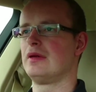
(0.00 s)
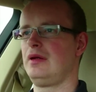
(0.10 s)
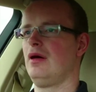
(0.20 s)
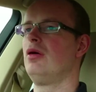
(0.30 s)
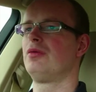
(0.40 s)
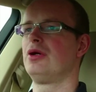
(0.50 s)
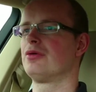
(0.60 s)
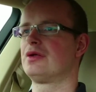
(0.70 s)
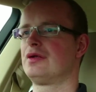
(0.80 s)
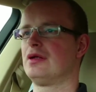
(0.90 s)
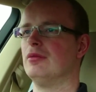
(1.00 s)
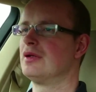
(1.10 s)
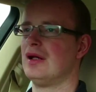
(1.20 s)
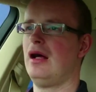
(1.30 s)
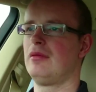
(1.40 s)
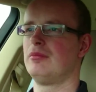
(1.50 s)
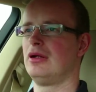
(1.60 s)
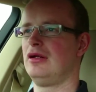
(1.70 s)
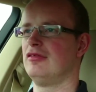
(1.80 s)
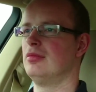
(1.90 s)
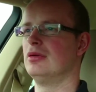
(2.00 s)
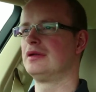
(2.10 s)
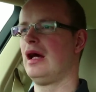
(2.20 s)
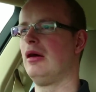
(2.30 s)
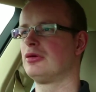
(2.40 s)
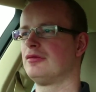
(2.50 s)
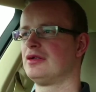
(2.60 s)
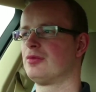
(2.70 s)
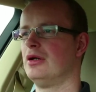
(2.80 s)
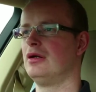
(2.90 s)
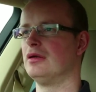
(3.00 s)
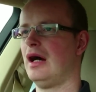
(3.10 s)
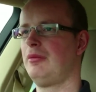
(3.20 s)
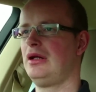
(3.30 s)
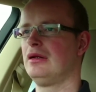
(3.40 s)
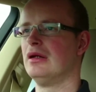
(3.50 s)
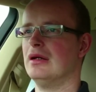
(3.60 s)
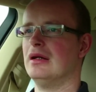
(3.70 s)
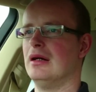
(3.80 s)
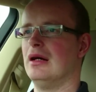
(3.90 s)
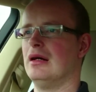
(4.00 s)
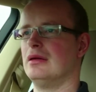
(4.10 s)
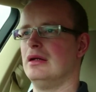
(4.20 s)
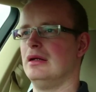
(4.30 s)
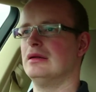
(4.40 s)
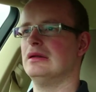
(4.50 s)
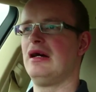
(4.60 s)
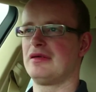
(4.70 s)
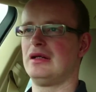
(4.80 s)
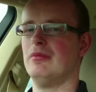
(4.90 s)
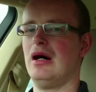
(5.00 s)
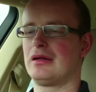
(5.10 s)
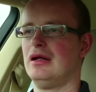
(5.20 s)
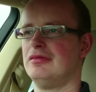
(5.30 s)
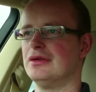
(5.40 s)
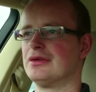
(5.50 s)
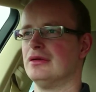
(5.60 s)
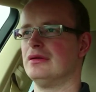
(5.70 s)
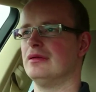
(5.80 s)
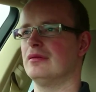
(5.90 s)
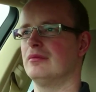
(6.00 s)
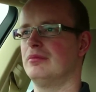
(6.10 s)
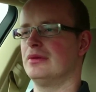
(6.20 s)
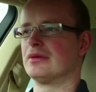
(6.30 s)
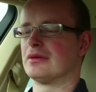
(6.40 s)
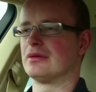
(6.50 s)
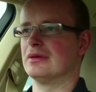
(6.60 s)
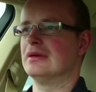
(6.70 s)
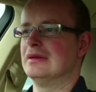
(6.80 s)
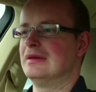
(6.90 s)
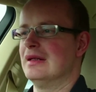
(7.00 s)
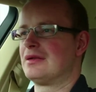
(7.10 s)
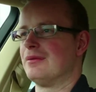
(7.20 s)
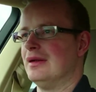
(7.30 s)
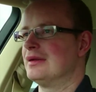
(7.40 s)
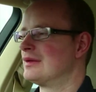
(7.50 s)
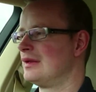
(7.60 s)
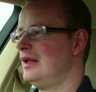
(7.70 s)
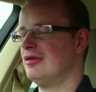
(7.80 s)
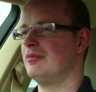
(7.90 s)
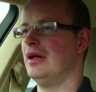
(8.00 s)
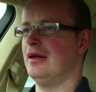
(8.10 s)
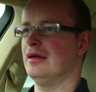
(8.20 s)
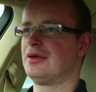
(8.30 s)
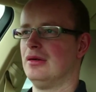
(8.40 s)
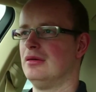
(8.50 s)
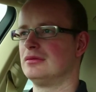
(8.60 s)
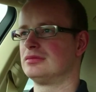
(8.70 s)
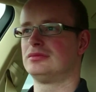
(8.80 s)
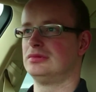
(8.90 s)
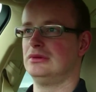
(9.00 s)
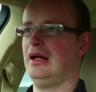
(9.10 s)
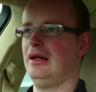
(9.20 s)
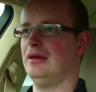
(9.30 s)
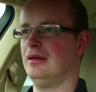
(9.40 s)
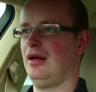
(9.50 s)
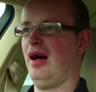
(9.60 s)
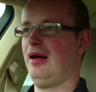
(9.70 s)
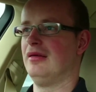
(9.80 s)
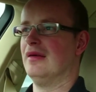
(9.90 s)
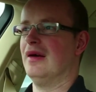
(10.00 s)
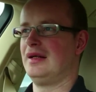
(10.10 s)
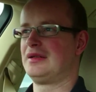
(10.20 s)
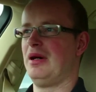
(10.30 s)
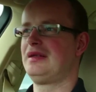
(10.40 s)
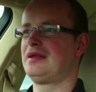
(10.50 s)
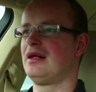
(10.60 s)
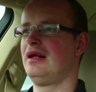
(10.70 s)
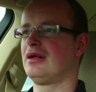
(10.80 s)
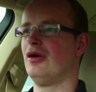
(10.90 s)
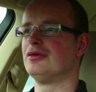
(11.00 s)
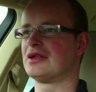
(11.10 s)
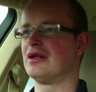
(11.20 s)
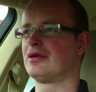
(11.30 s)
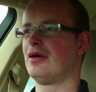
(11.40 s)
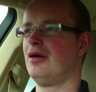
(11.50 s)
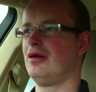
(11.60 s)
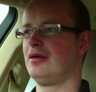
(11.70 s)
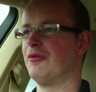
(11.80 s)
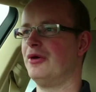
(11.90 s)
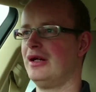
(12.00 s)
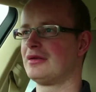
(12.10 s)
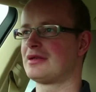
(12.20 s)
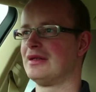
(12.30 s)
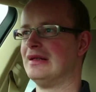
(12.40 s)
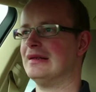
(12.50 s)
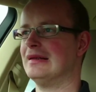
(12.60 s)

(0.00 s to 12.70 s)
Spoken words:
The audio system is unbelievable. It's out of this world. I mean, I've got a Mark Levinson, but this one is even better. So yeah, it's basically a concert hall on the wheels.